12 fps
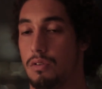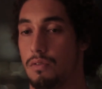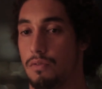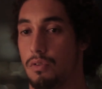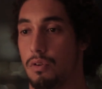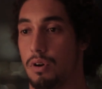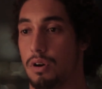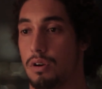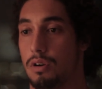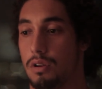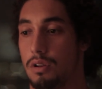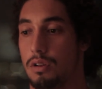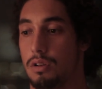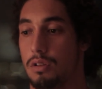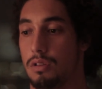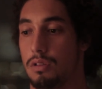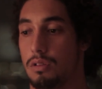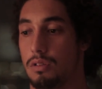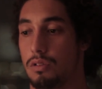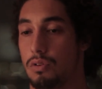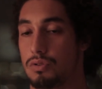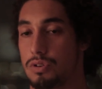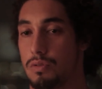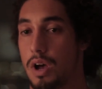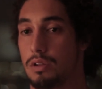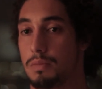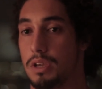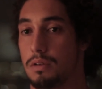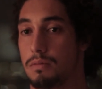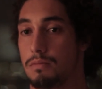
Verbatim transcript: for those around me.